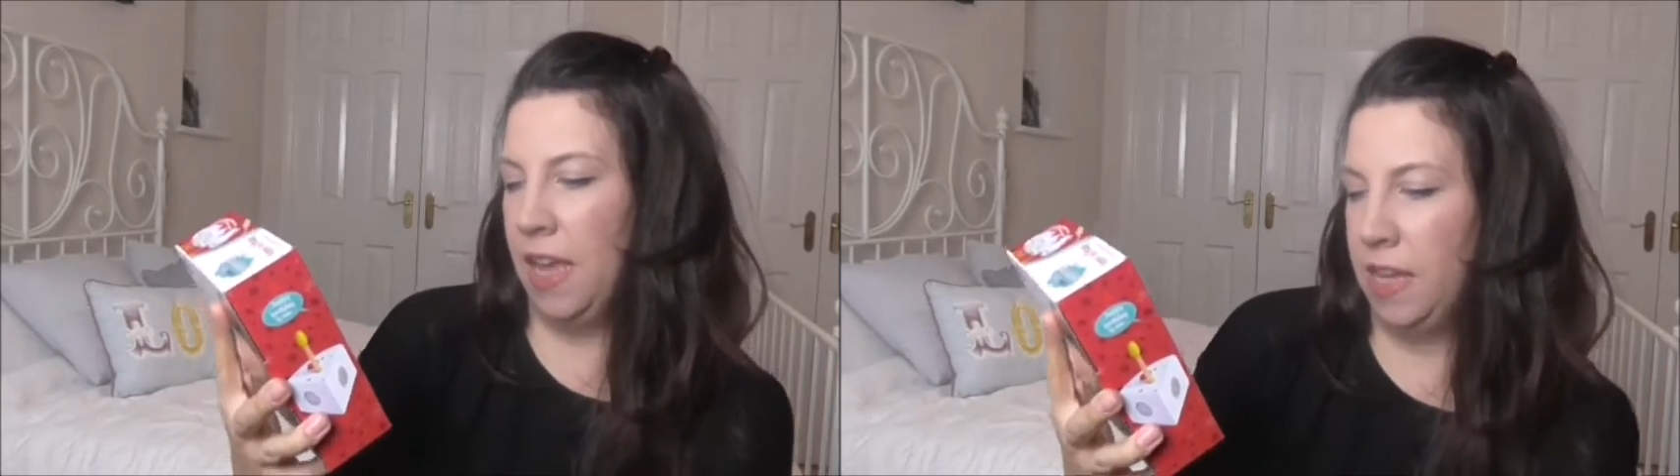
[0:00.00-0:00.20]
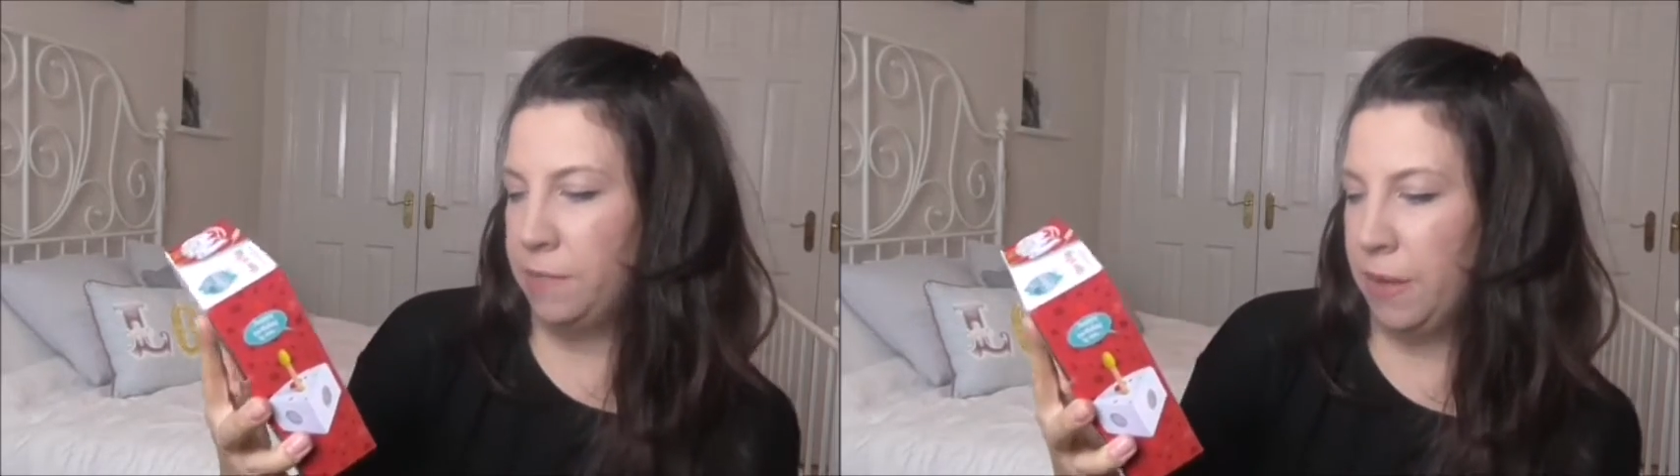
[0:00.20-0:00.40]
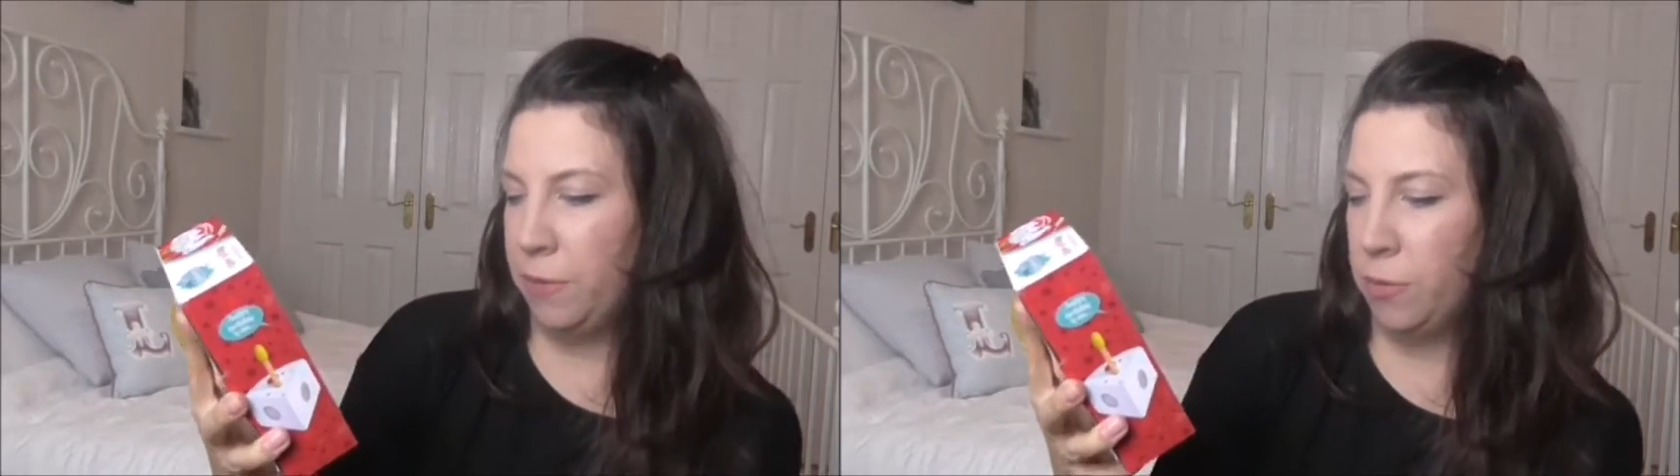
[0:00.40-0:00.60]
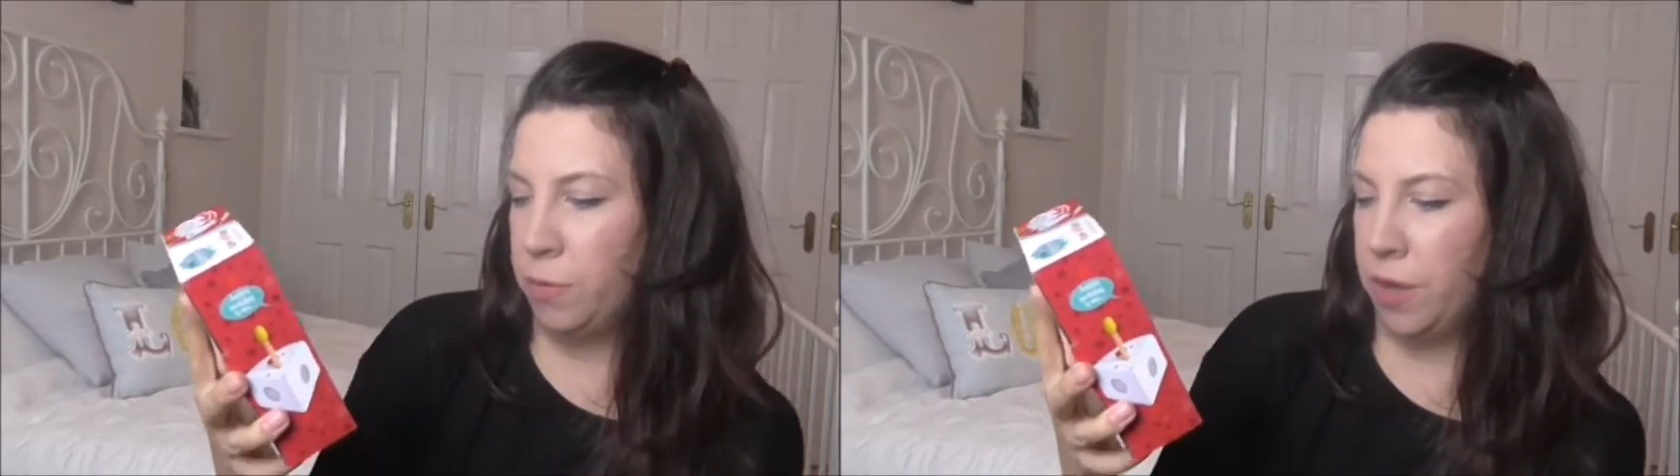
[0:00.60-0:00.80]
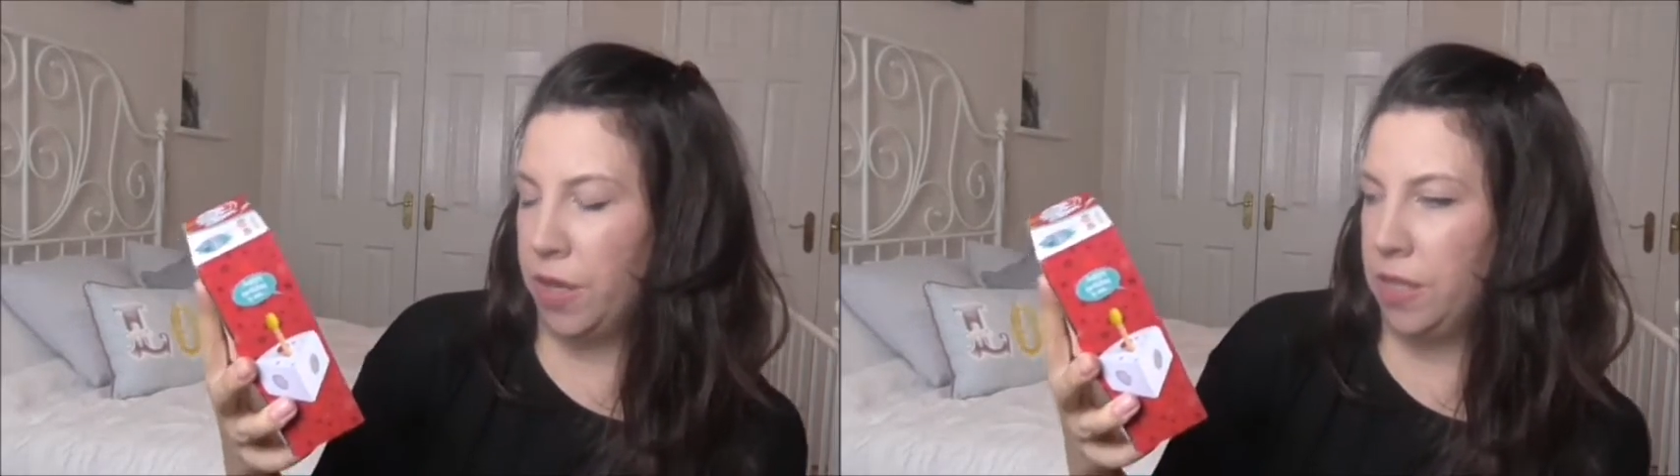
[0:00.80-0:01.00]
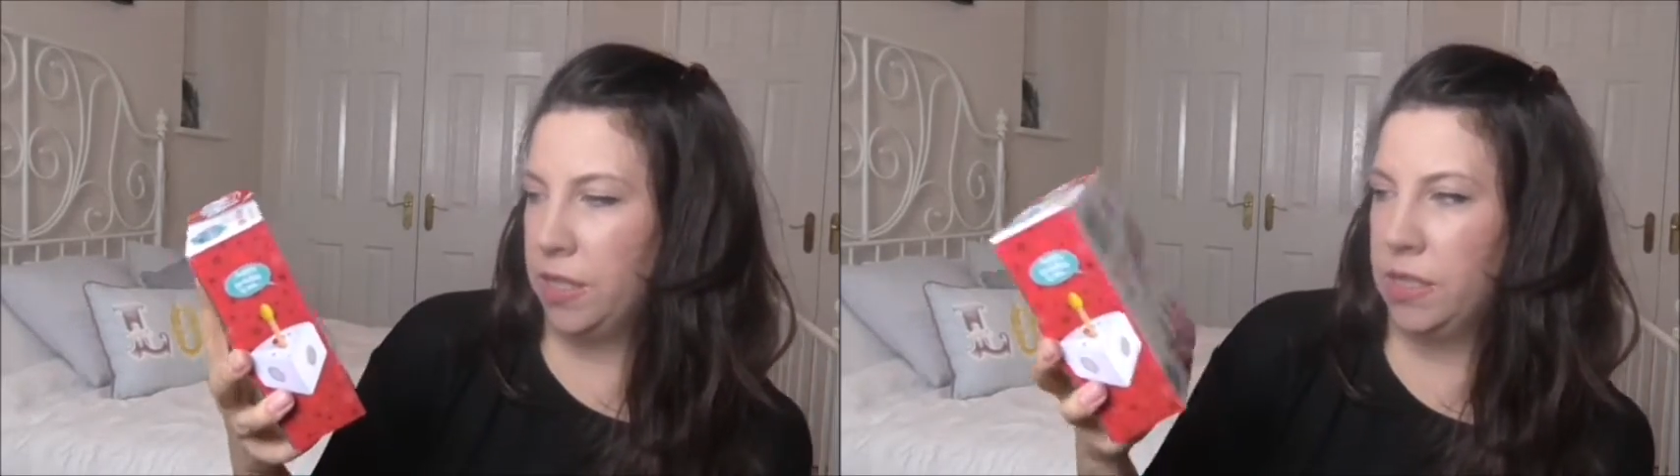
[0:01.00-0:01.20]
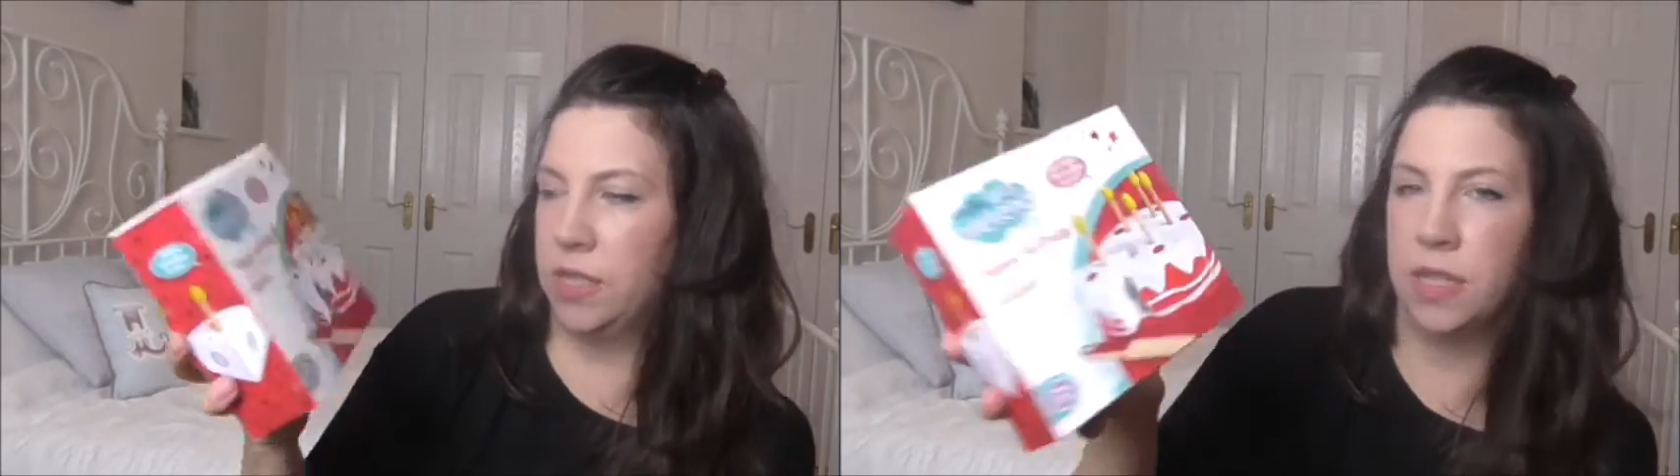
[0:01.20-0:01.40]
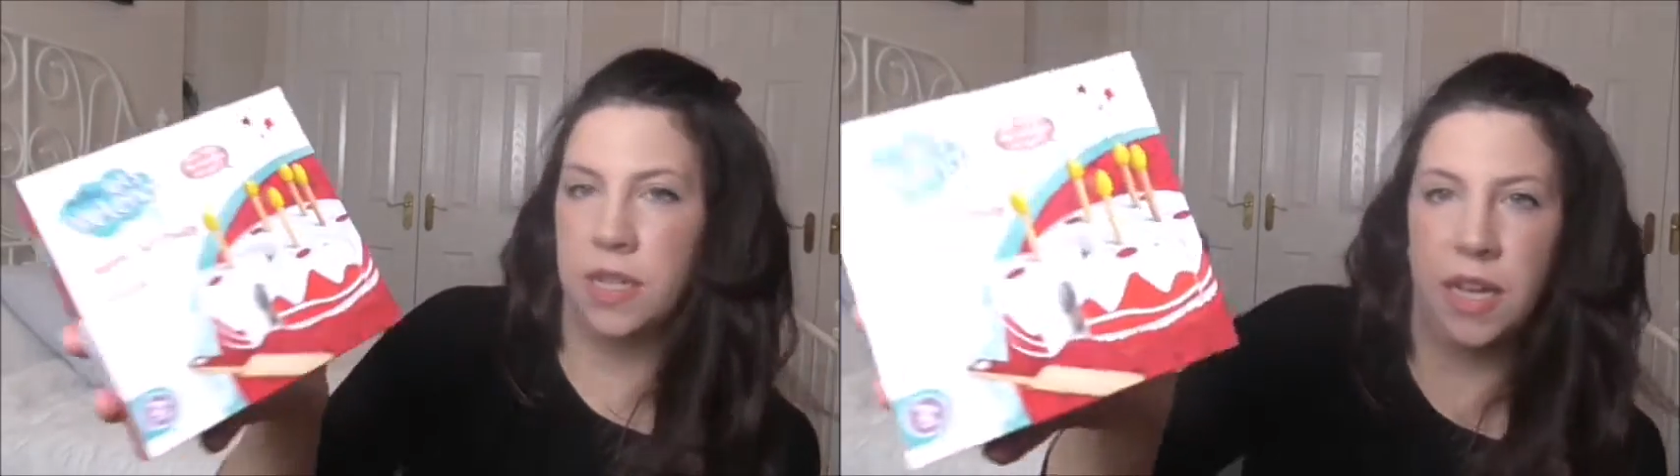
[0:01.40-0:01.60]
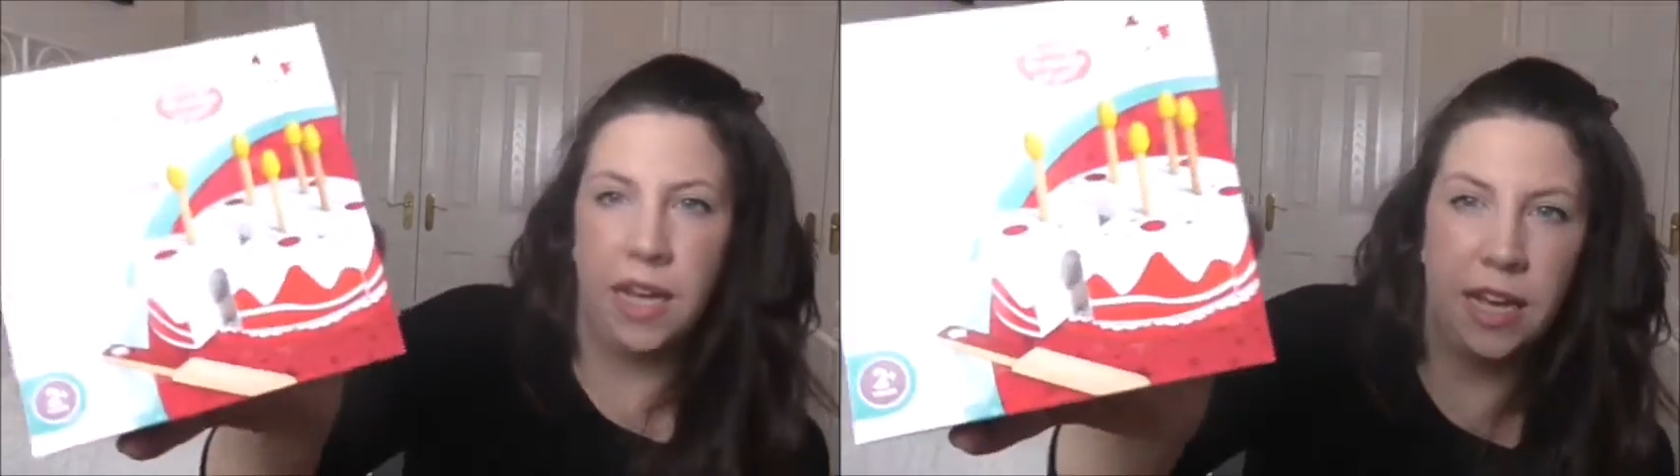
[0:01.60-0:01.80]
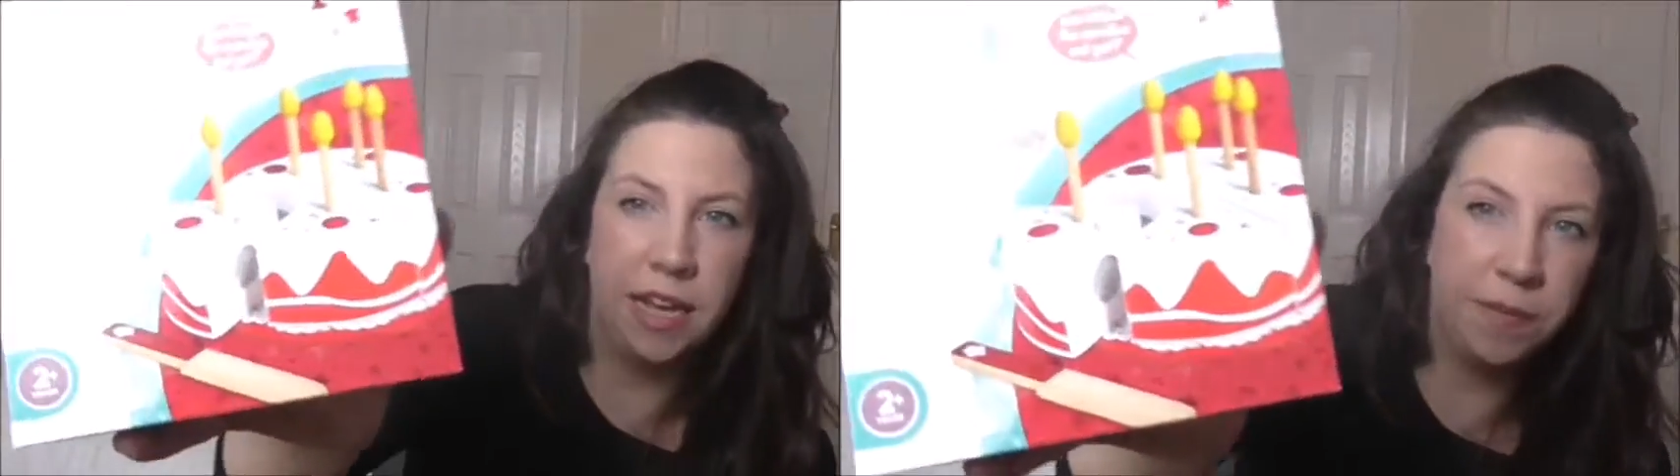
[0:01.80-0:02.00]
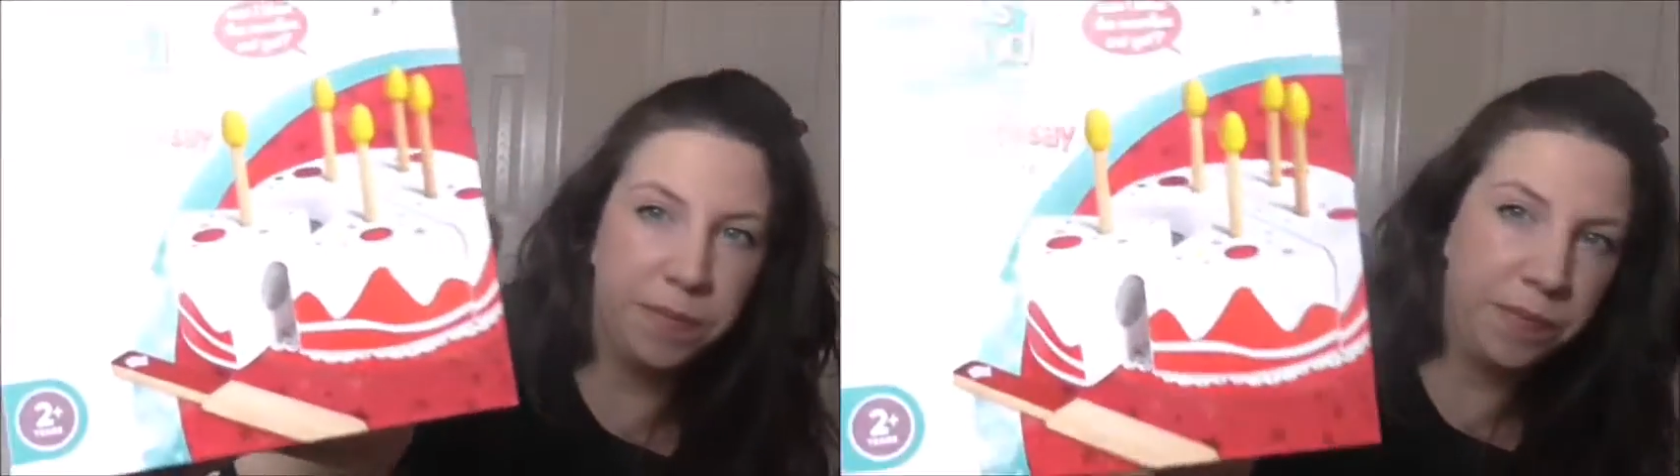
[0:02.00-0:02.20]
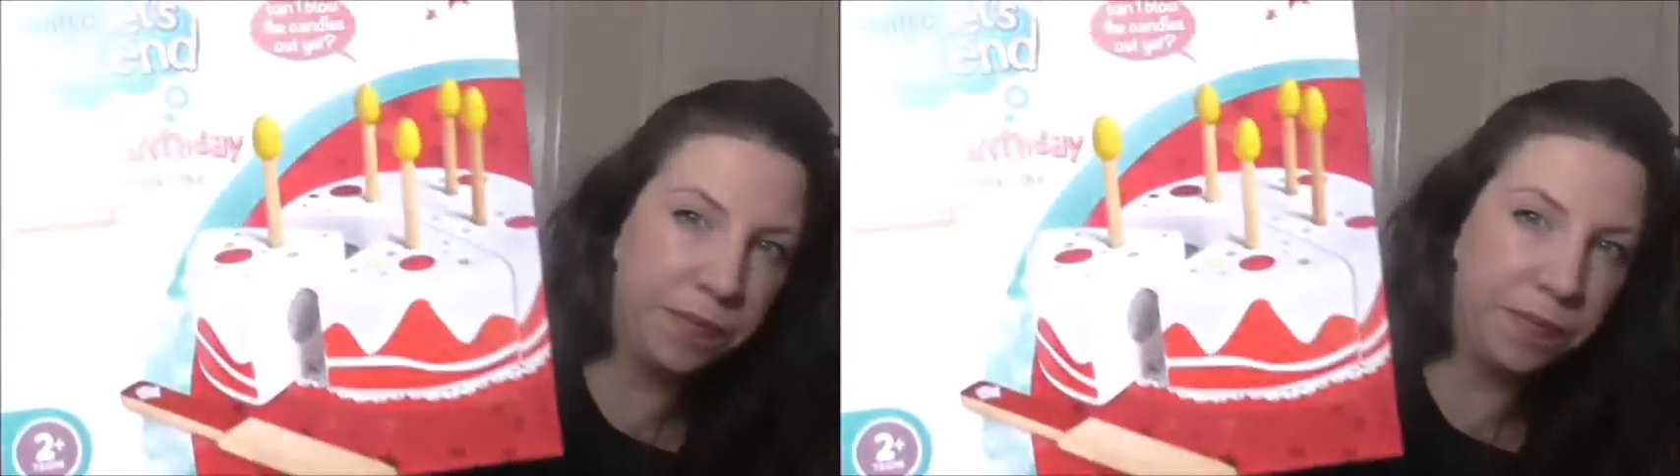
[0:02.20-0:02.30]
It's made with wood. Um,